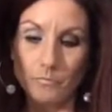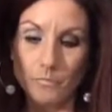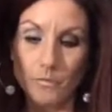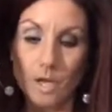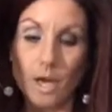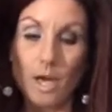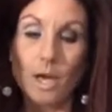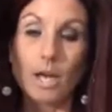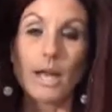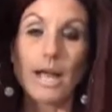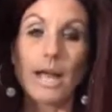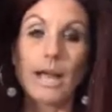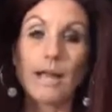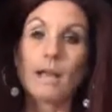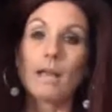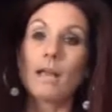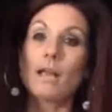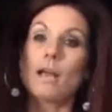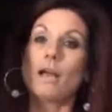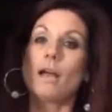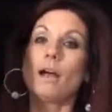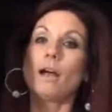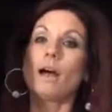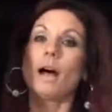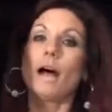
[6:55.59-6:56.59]
Okay,
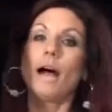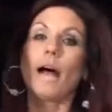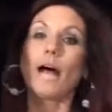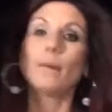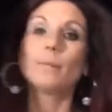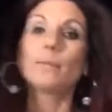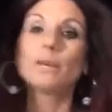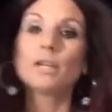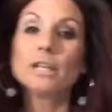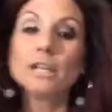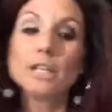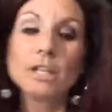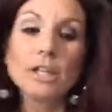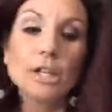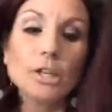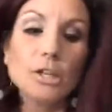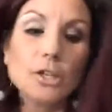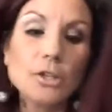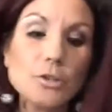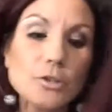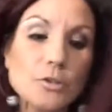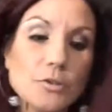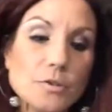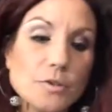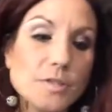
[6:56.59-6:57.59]
I'm going to
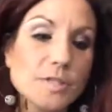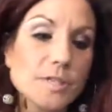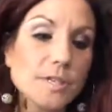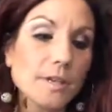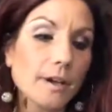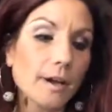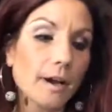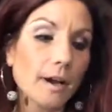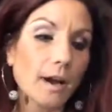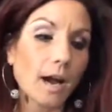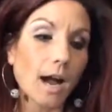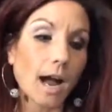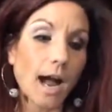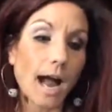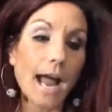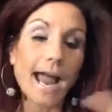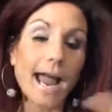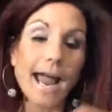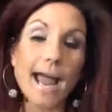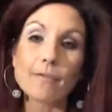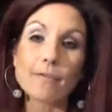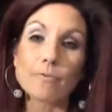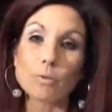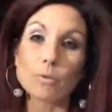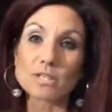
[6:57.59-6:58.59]
use, I
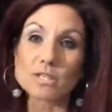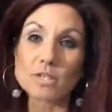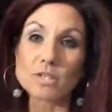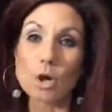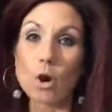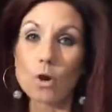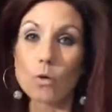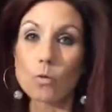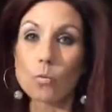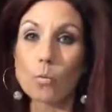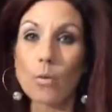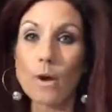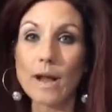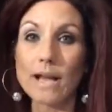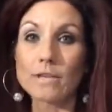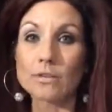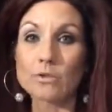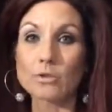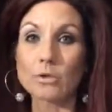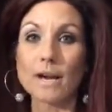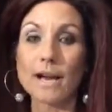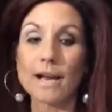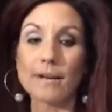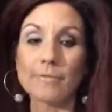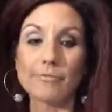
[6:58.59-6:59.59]
have what's called wet
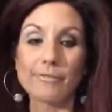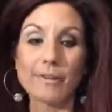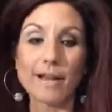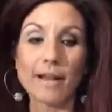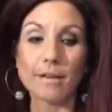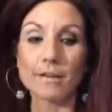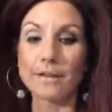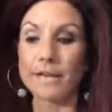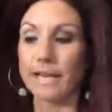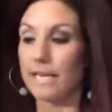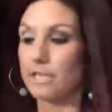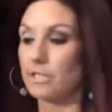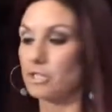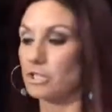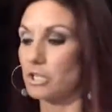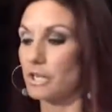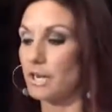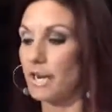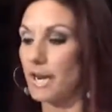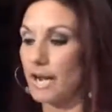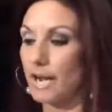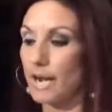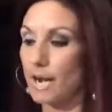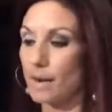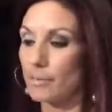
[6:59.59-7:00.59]
dry
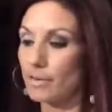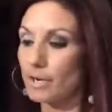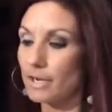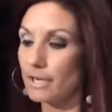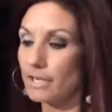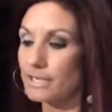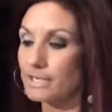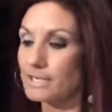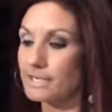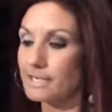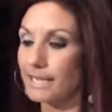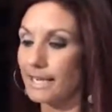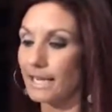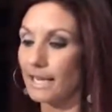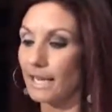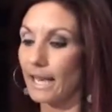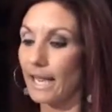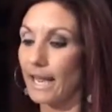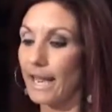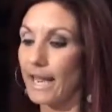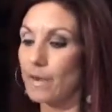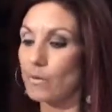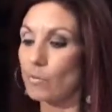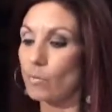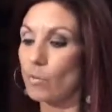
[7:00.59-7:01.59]
foundation, and I'm going to seal
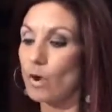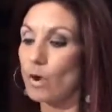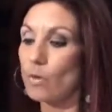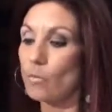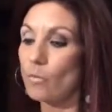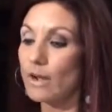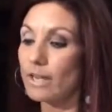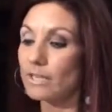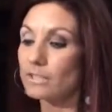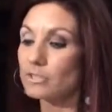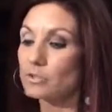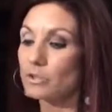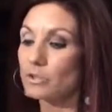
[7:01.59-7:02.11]
it. And what wet